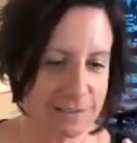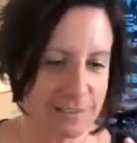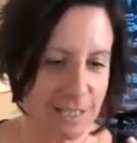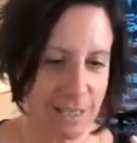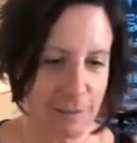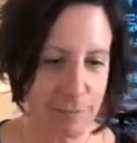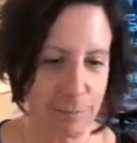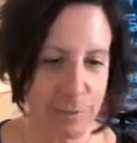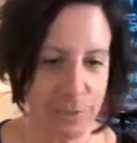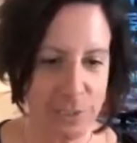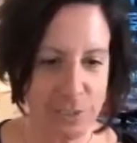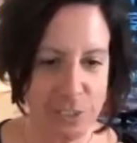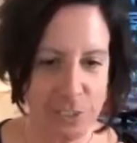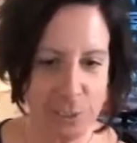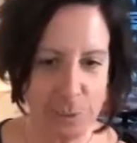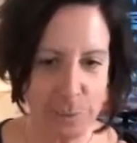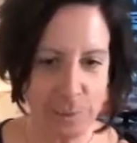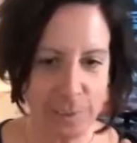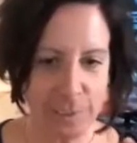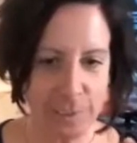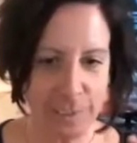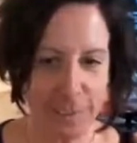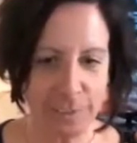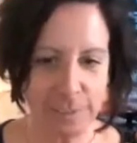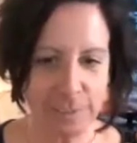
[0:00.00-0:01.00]
I've been
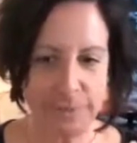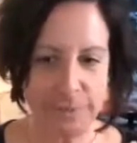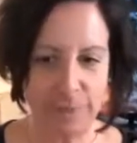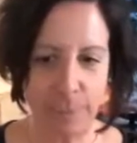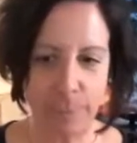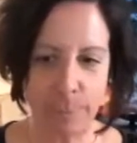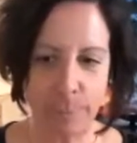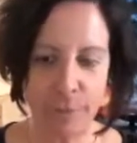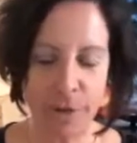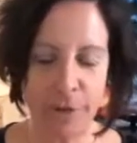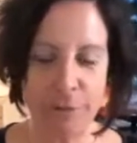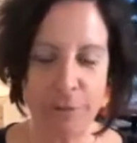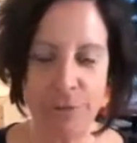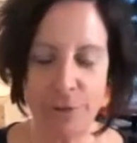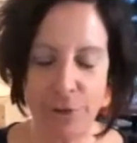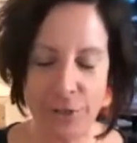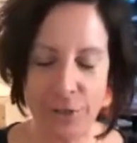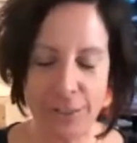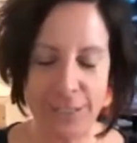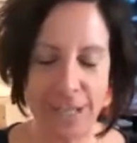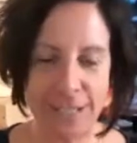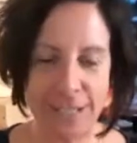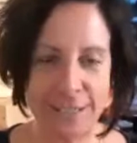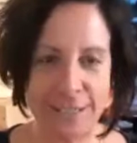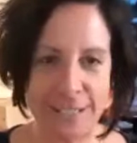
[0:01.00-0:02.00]
doing some private
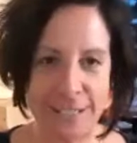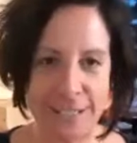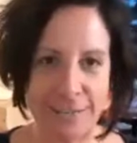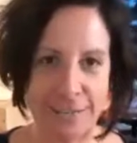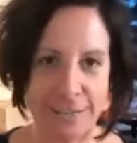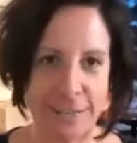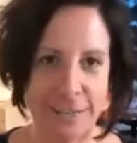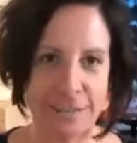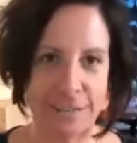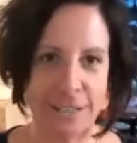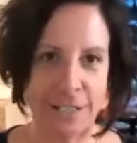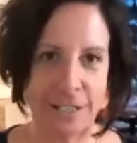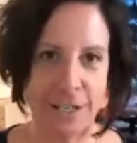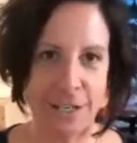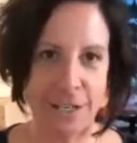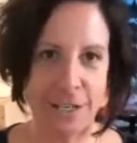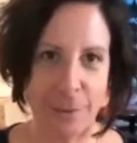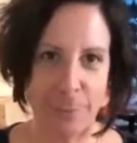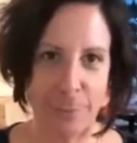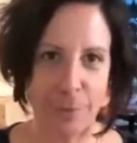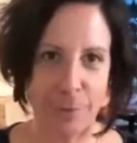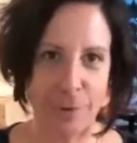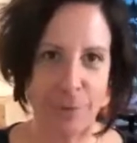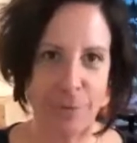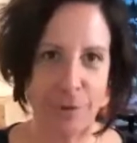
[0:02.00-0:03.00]
online tastings and a
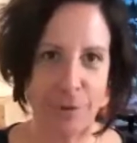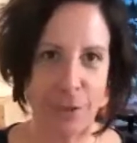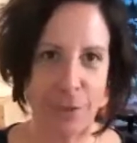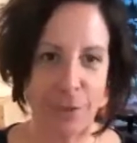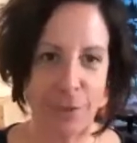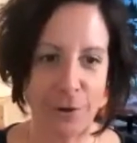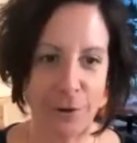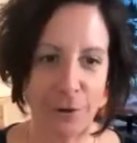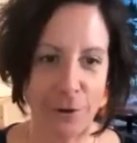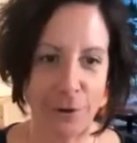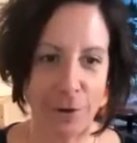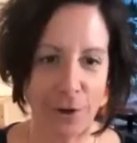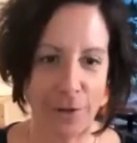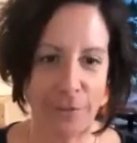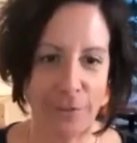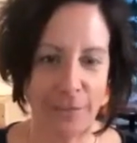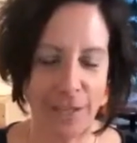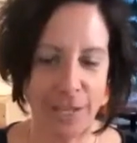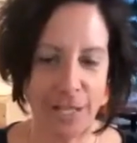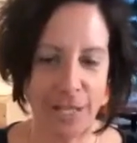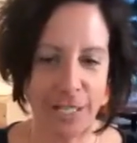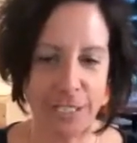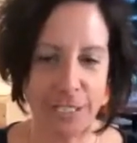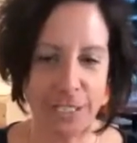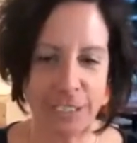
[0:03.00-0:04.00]
number of other
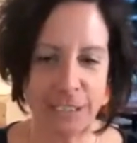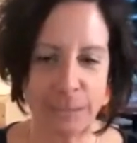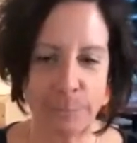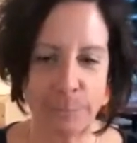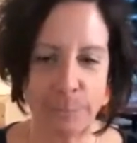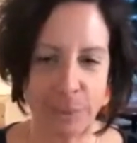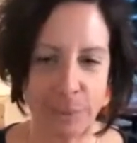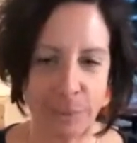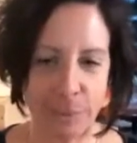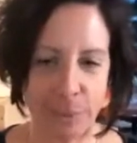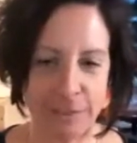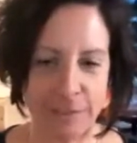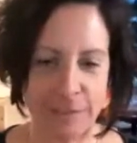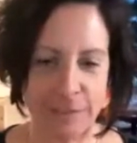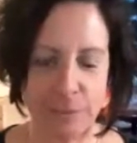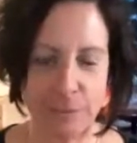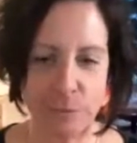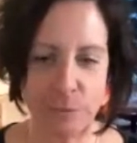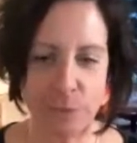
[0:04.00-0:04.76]
online experiences,